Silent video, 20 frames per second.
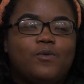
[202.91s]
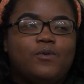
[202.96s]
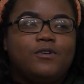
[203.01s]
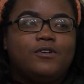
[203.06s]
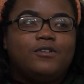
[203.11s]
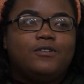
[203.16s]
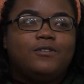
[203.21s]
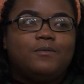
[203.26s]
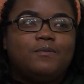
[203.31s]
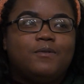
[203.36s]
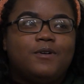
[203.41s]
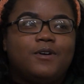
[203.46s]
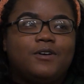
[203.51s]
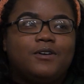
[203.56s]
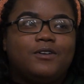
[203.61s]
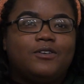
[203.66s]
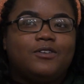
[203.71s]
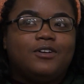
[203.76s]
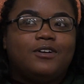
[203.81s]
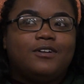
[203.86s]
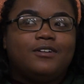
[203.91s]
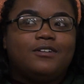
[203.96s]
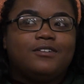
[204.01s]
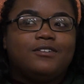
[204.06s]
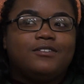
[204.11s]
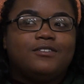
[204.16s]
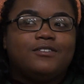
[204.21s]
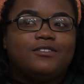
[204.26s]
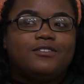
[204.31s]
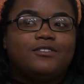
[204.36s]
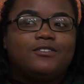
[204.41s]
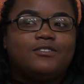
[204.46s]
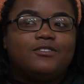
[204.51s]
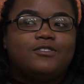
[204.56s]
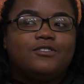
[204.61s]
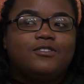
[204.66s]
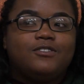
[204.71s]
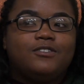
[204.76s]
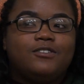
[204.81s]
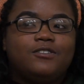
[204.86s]
One of my greatest
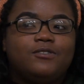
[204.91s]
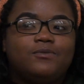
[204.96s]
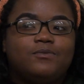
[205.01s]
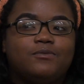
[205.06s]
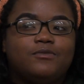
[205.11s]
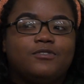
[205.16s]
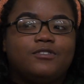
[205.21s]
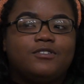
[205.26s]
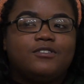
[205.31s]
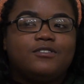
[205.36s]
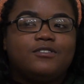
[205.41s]
achievements.